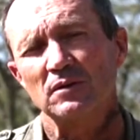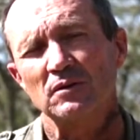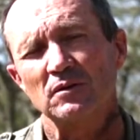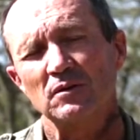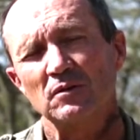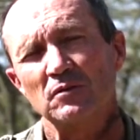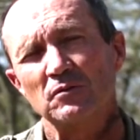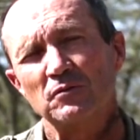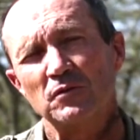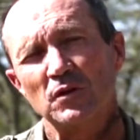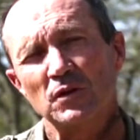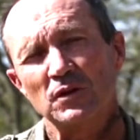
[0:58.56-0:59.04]

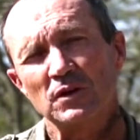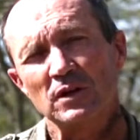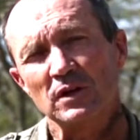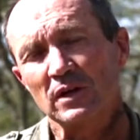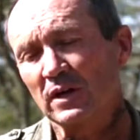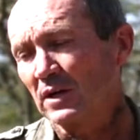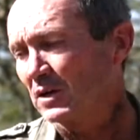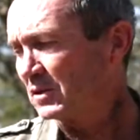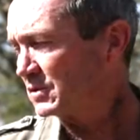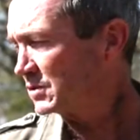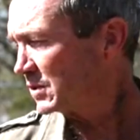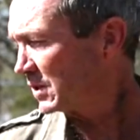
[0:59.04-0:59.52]

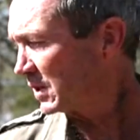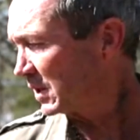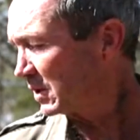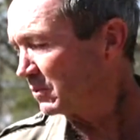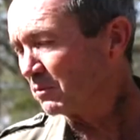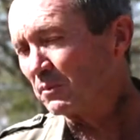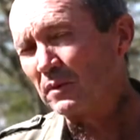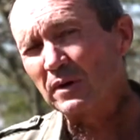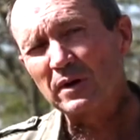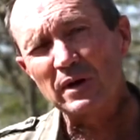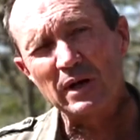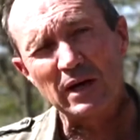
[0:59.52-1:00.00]
fertilizing them
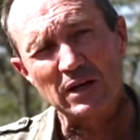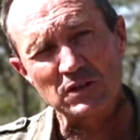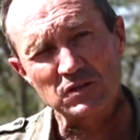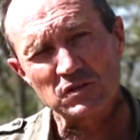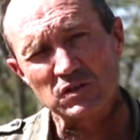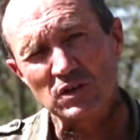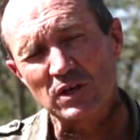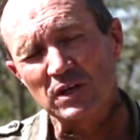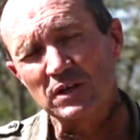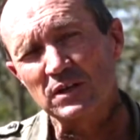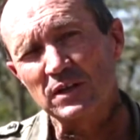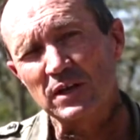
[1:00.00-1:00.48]

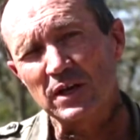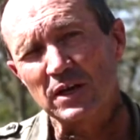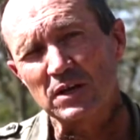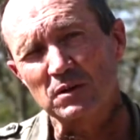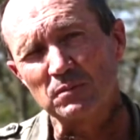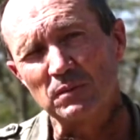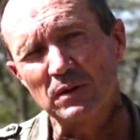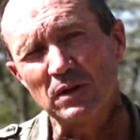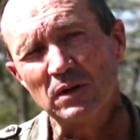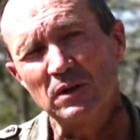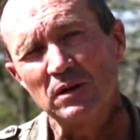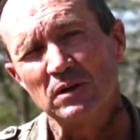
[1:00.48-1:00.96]
outside the
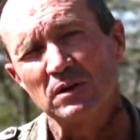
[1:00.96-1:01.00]
animal